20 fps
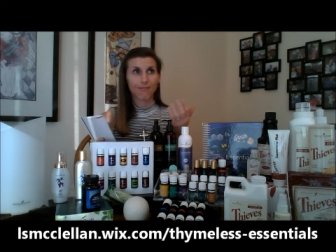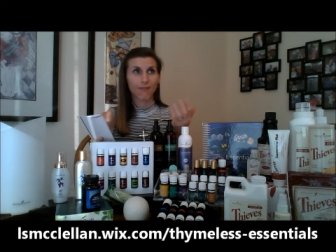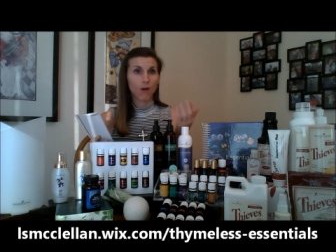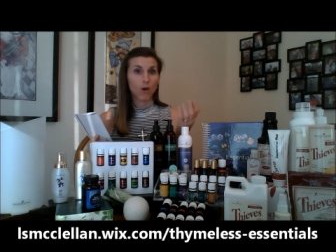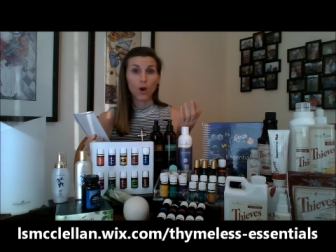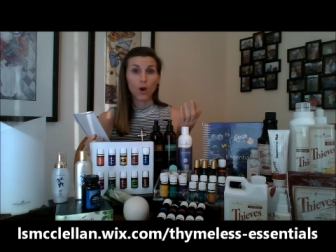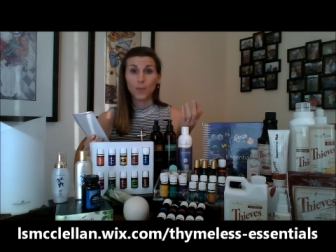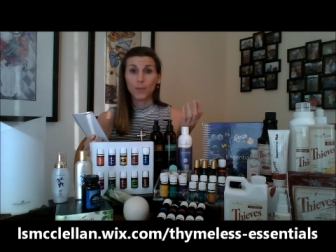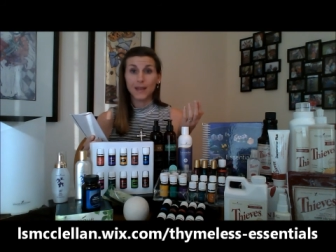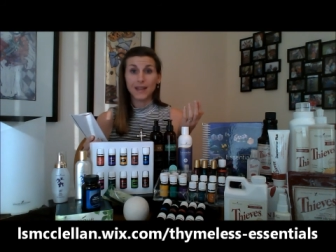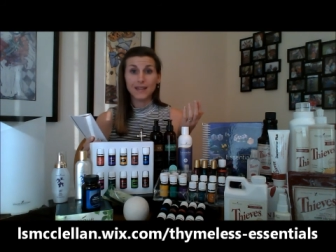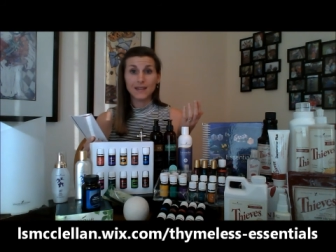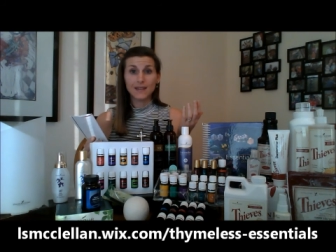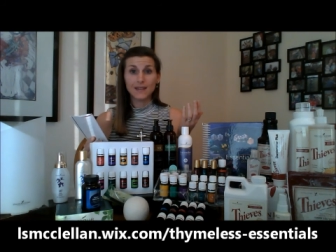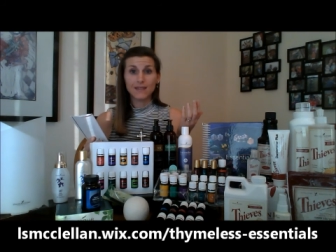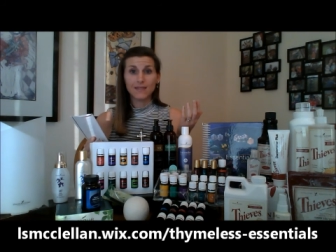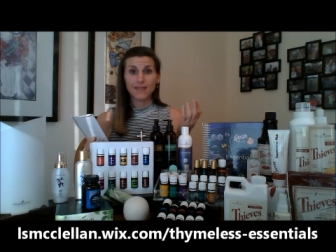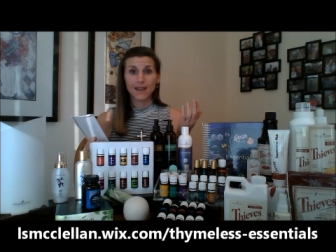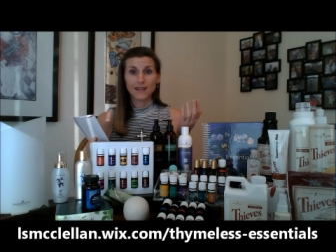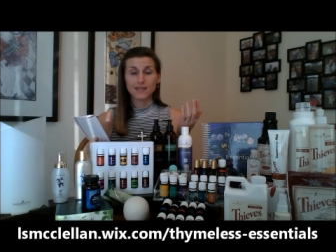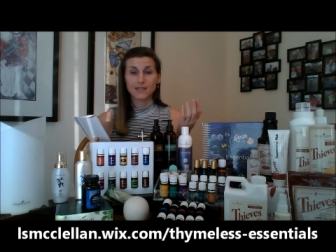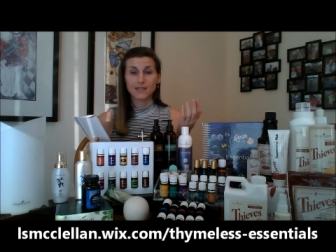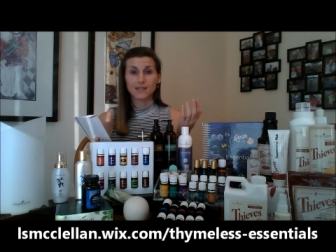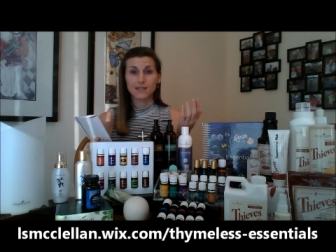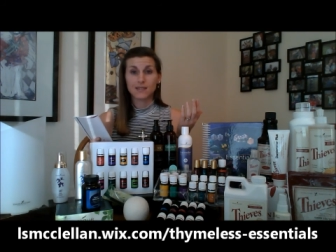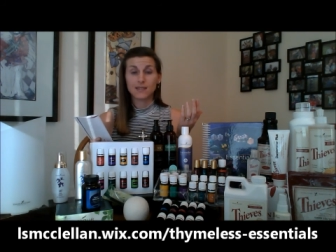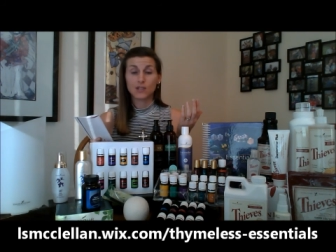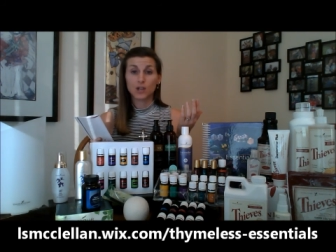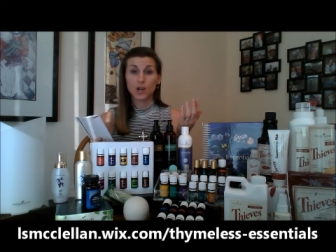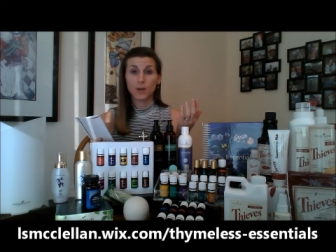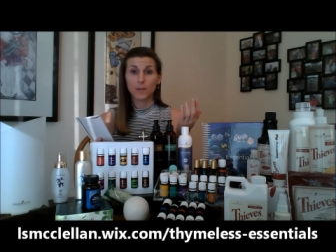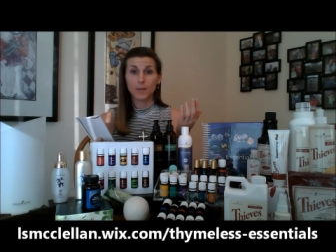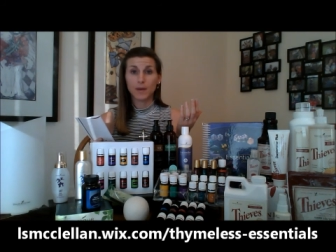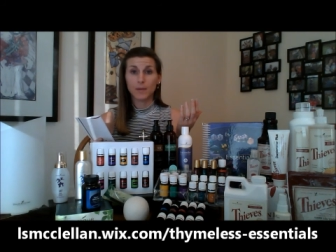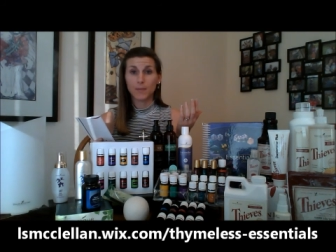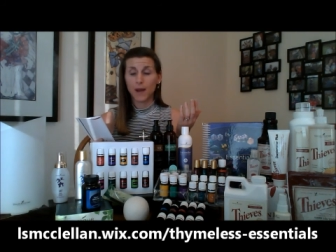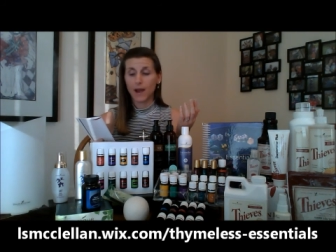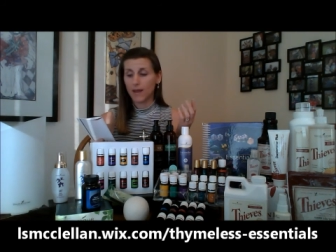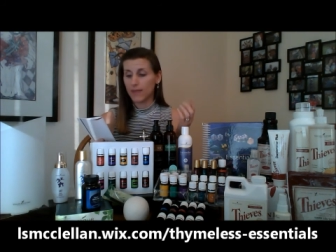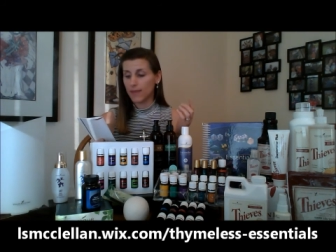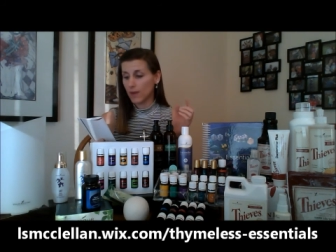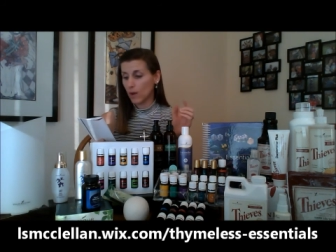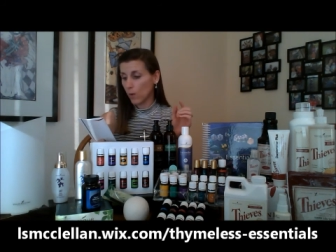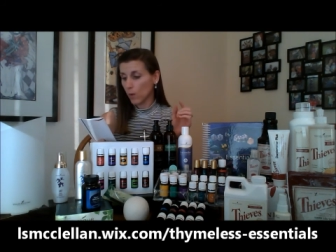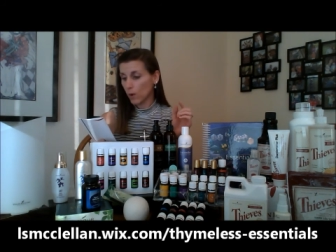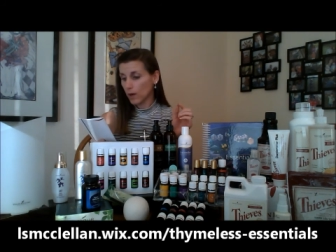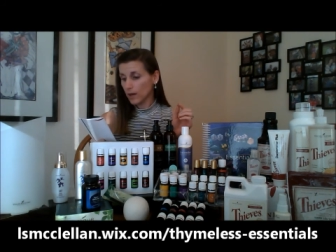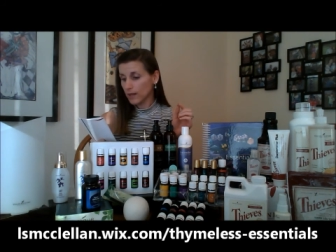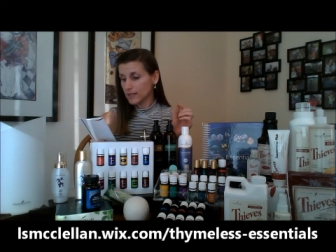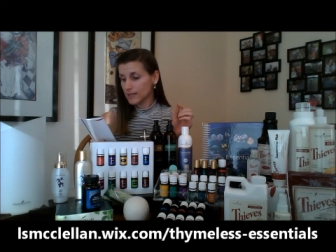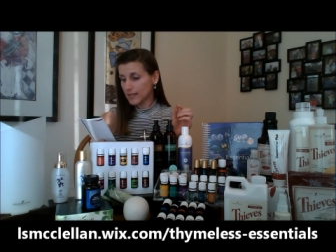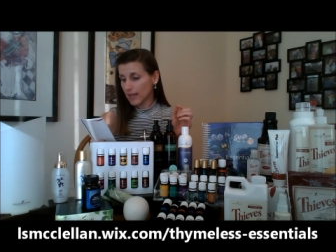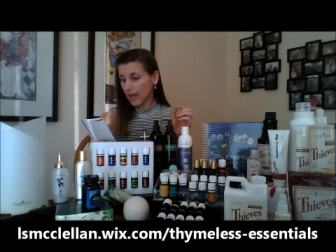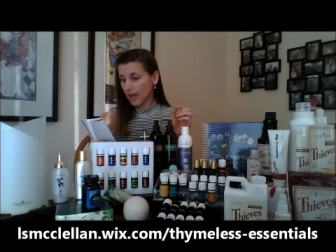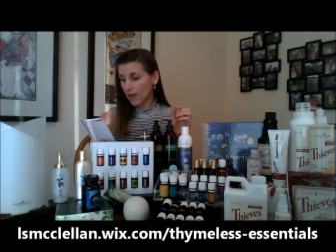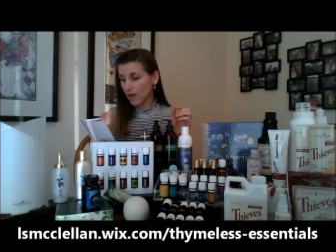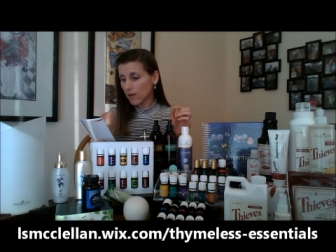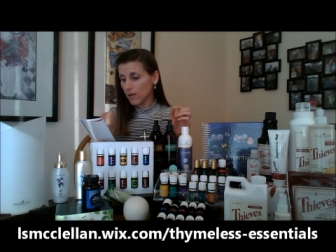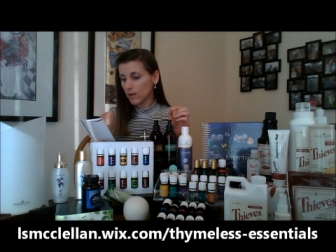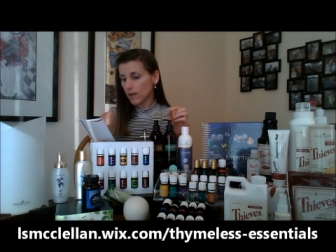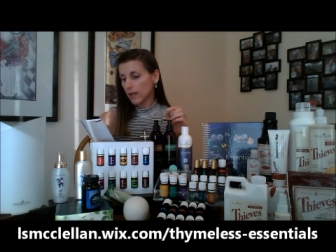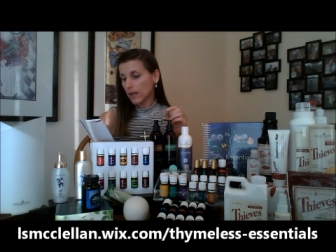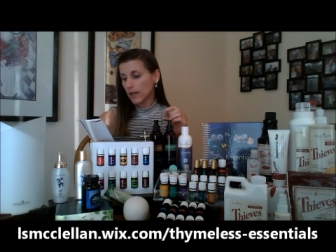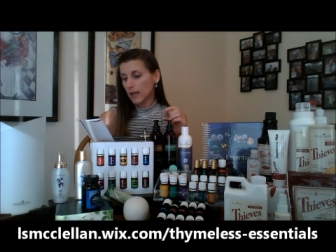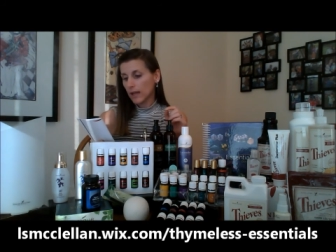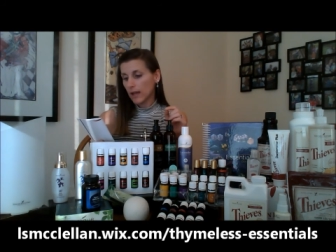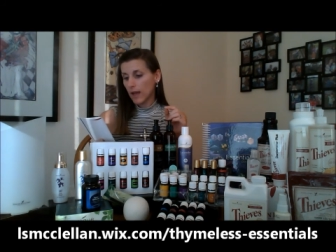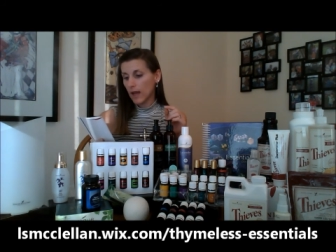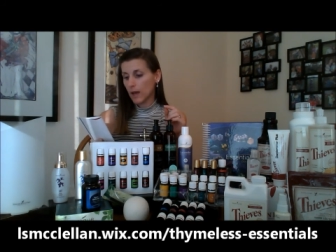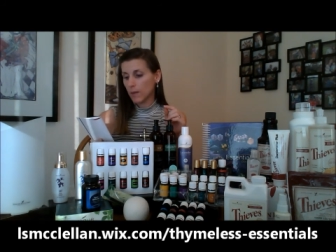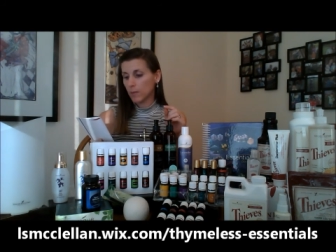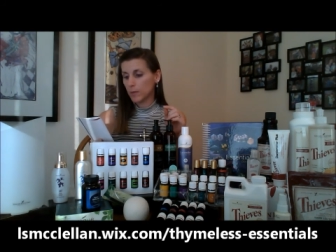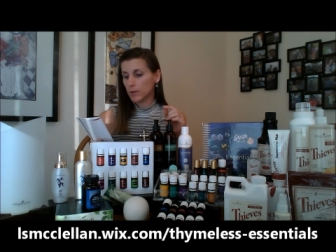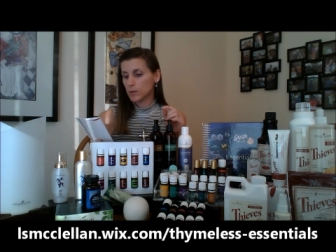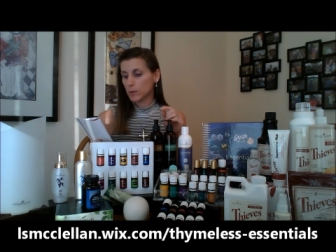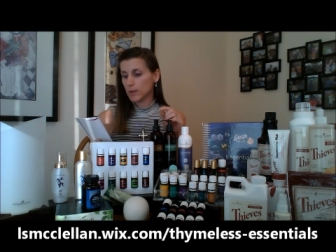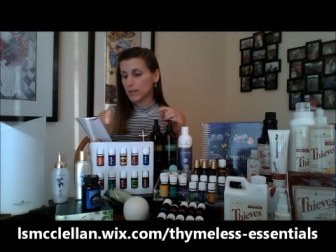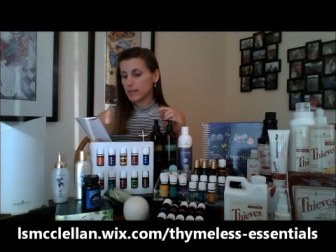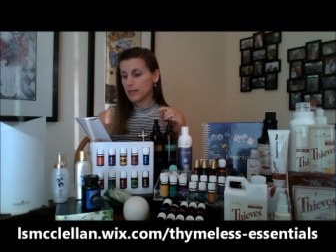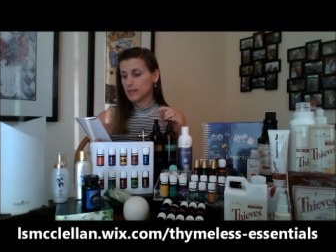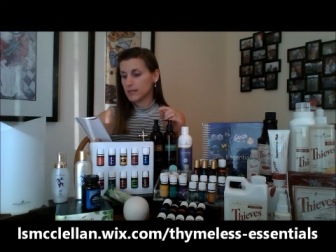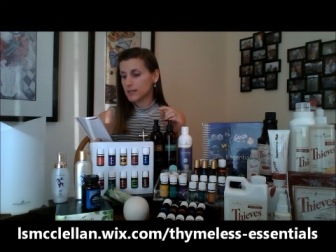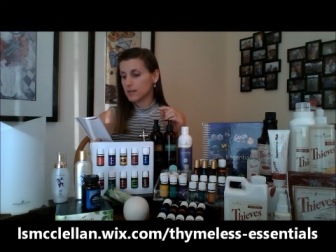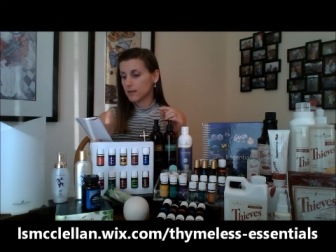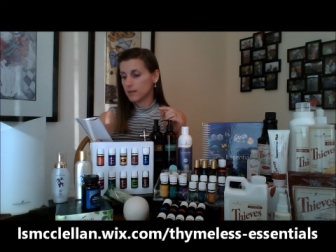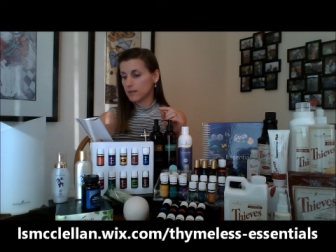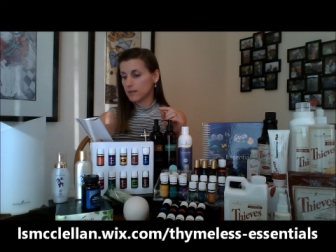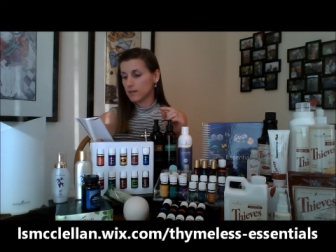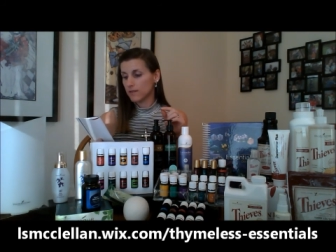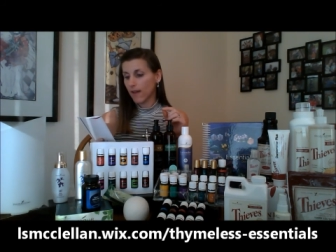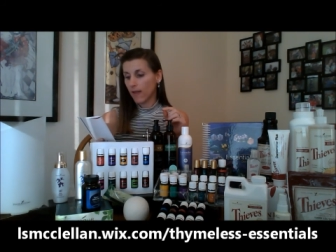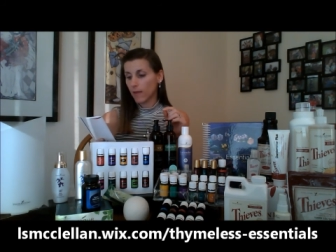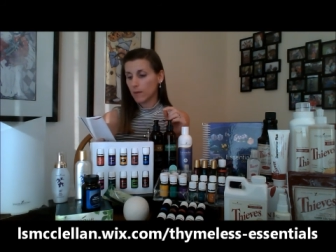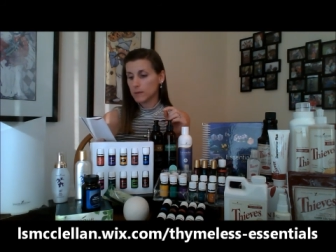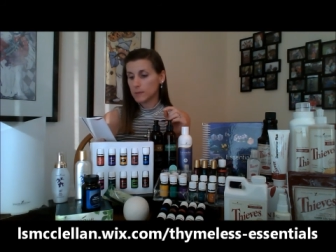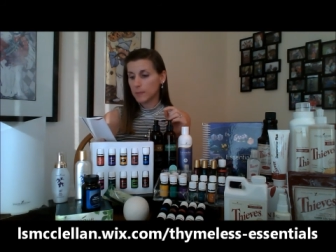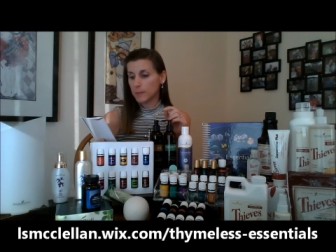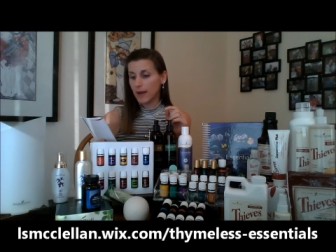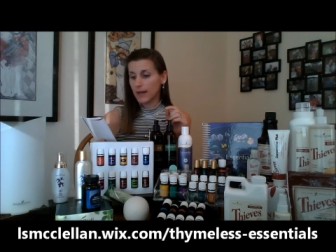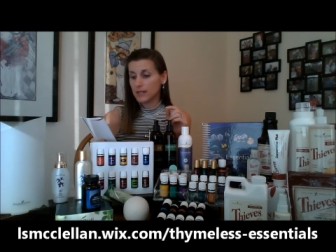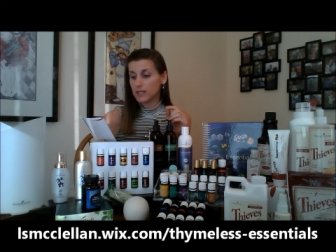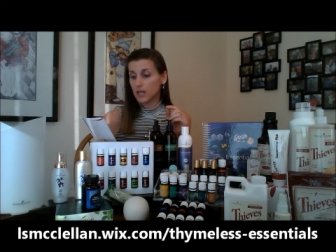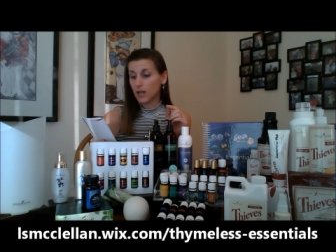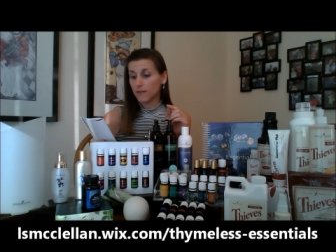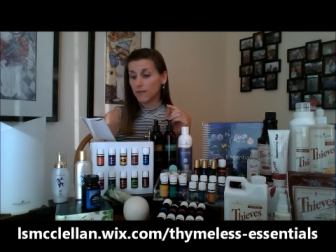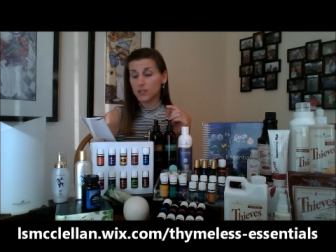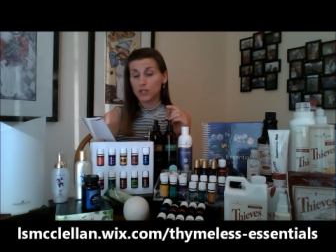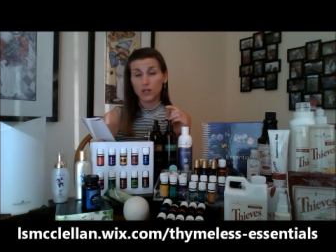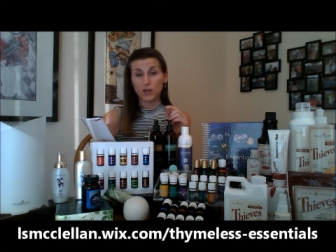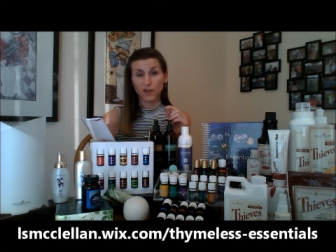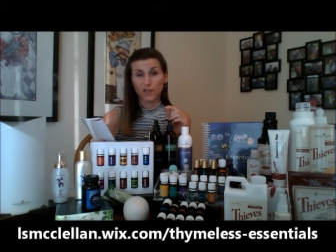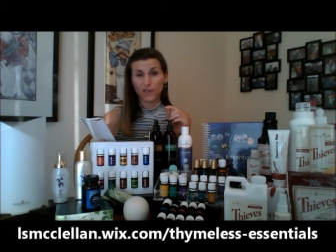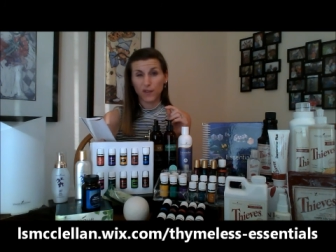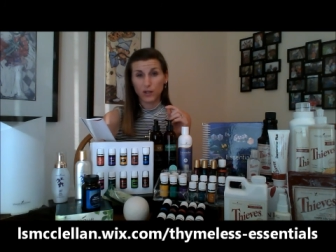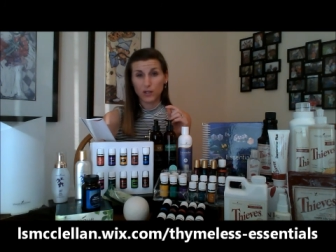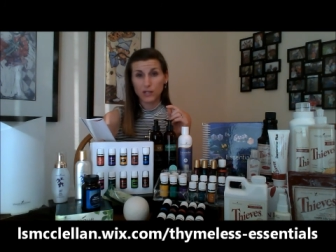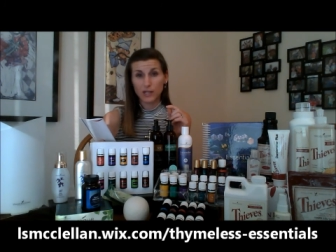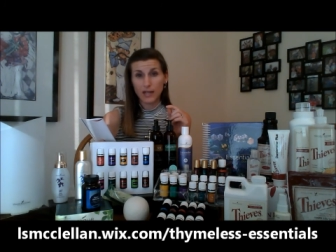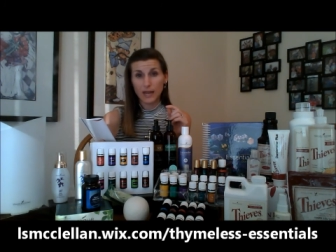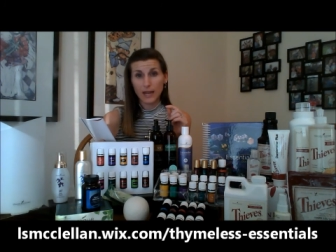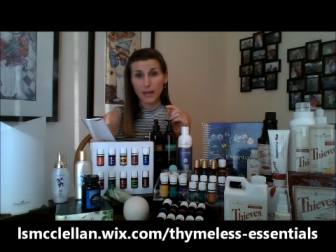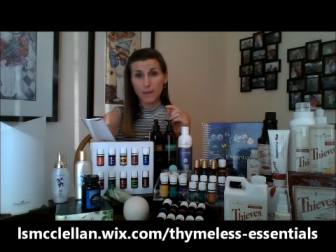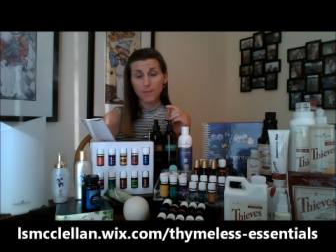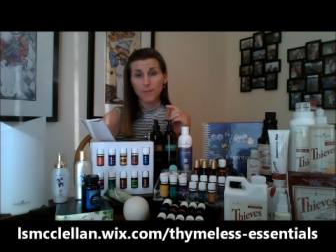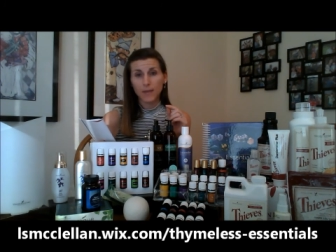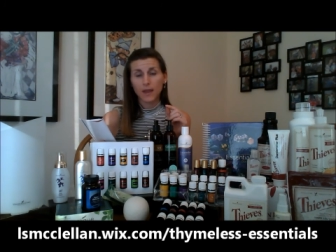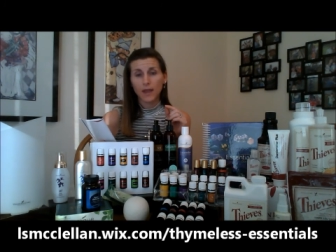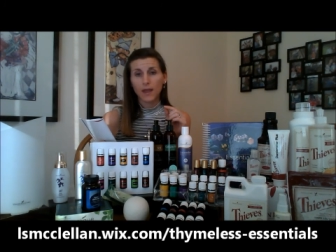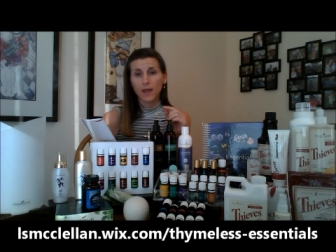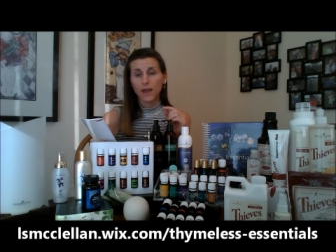opinion. That's determined by the ORAC scale, which was developed by Tufts University.